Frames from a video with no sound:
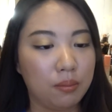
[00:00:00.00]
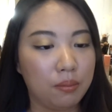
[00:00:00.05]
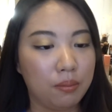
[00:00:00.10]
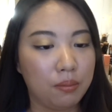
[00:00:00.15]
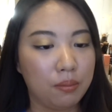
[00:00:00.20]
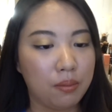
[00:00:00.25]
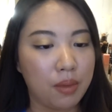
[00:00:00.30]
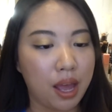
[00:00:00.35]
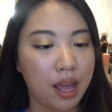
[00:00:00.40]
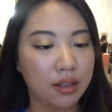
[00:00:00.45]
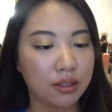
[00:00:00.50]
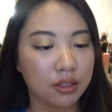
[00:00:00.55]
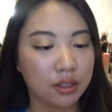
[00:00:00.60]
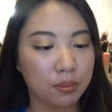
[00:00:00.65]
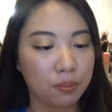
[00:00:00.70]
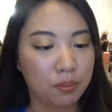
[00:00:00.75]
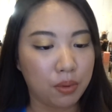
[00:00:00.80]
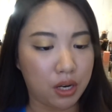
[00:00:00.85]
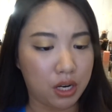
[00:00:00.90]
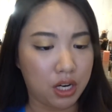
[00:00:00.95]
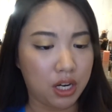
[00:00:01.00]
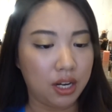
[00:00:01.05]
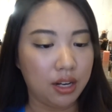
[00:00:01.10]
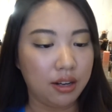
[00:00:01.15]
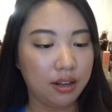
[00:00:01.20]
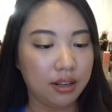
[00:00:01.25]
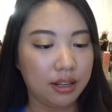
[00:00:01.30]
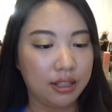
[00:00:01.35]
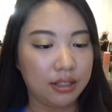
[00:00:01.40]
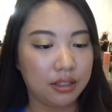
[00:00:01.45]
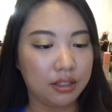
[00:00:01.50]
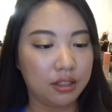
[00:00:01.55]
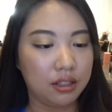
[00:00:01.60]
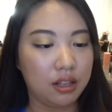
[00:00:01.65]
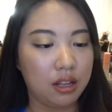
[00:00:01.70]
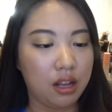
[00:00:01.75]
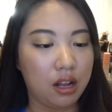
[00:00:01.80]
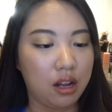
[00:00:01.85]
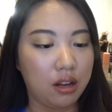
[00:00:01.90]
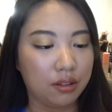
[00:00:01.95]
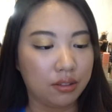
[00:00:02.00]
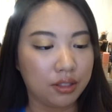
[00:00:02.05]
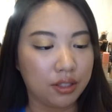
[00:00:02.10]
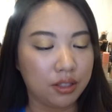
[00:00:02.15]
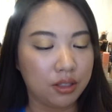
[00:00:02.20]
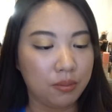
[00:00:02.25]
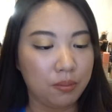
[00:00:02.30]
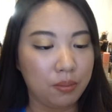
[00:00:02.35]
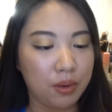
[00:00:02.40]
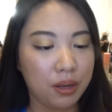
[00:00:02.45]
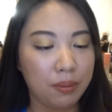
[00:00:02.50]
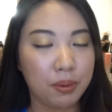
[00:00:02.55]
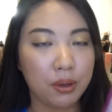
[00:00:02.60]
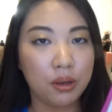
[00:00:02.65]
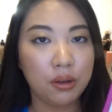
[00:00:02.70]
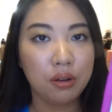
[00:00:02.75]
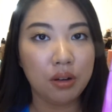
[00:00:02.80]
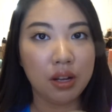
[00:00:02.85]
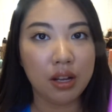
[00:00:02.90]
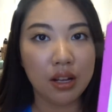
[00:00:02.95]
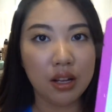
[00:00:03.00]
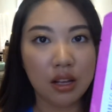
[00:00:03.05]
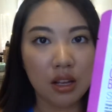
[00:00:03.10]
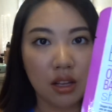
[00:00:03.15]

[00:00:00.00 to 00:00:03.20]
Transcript: mask bar it's the oxygen bubble